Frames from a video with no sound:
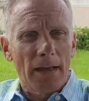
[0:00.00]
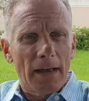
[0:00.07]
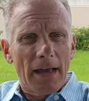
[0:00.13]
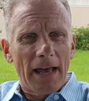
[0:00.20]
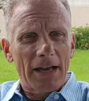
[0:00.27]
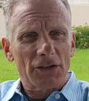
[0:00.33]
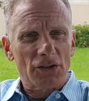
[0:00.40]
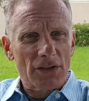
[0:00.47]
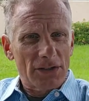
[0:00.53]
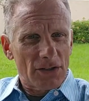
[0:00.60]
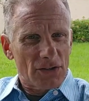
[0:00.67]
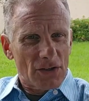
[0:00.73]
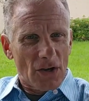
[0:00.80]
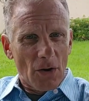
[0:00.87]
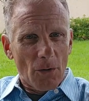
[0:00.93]
Actually,
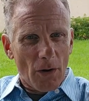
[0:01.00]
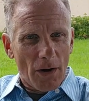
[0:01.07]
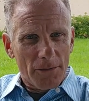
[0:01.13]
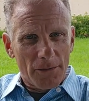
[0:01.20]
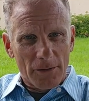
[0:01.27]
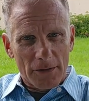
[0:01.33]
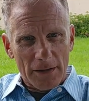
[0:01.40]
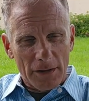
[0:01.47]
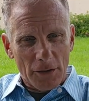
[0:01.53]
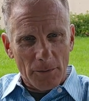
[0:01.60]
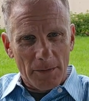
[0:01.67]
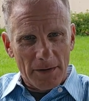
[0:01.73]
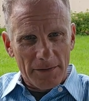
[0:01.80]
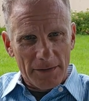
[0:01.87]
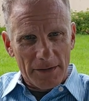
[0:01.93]
just to go off on a little
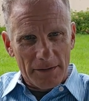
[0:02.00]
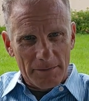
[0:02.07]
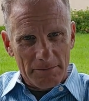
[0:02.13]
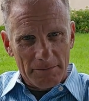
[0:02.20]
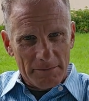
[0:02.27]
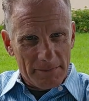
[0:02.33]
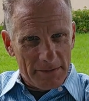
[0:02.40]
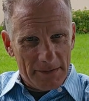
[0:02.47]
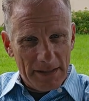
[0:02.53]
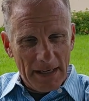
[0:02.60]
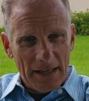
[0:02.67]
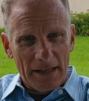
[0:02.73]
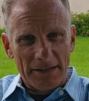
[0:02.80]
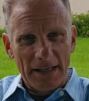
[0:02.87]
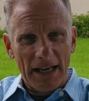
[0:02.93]
bit of a
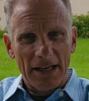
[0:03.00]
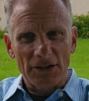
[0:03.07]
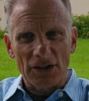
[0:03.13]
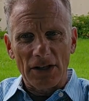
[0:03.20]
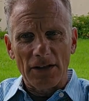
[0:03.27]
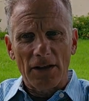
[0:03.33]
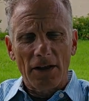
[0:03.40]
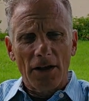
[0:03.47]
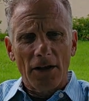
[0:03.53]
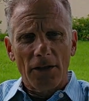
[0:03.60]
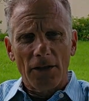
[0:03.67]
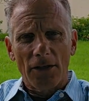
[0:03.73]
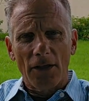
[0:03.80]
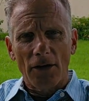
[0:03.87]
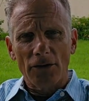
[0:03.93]
tangent,
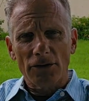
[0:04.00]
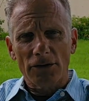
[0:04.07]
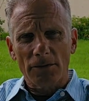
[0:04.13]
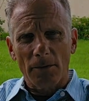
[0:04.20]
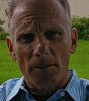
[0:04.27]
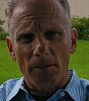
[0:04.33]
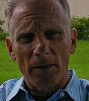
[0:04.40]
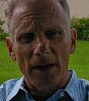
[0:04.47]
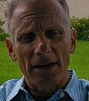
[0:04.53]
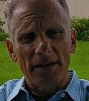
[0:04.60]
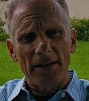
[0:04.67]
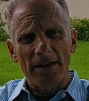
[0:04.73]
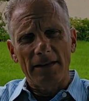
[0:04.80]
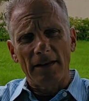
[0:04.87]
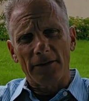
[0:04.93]
those
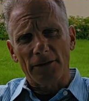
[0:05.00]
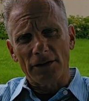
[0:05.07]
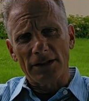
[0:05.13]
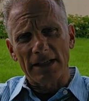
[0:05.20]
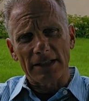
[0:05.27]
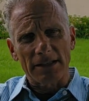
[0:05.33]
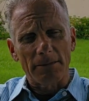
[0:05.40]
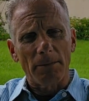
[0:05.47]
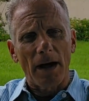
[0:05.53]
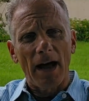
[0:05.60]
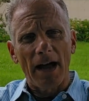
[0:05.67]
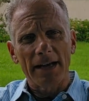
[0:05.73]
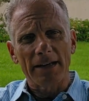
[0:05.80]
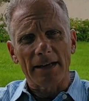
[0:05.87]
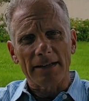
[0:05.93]
in the different system
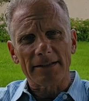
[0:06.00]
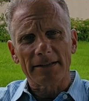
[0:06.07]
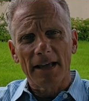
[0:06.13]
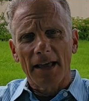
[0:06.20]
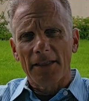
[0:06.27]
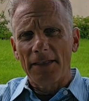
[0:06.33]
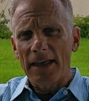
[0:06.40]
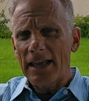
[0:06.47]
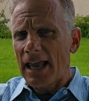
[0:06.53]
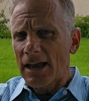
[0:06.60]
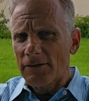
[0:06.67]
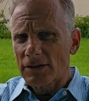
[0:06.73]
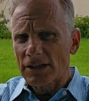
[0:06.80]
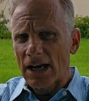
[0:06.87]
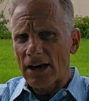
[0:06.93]
behind us, they
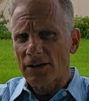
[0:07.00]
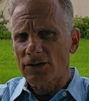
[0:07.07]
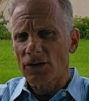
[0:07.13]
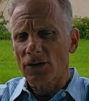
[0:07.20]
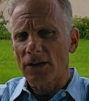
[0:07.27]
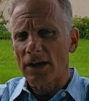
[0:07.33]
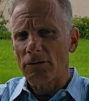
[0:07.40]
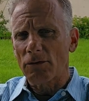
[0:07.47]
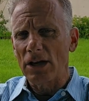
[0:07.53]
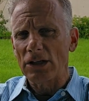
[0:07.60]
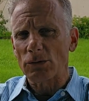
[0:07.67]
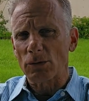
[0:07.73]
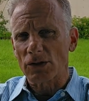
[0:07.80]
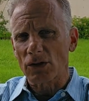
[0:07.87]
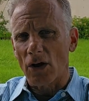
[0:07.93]
can't retire until they
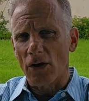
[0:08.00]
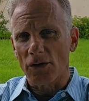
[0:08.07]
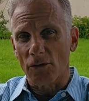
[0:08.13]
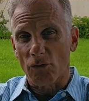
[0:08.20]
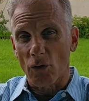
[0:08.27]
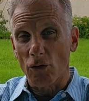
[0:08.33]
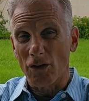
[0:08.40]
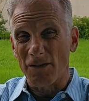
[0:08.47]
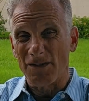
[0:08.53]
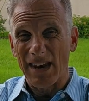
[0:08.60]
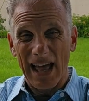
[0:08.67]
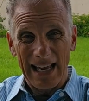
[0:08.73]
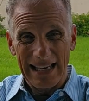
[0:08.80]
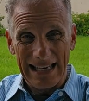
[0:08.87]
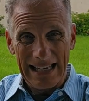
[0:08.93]
reach what's called the rule of
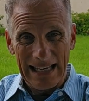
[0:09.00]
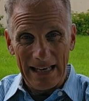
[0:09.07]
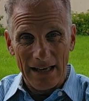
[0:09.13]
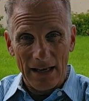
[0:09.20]
90.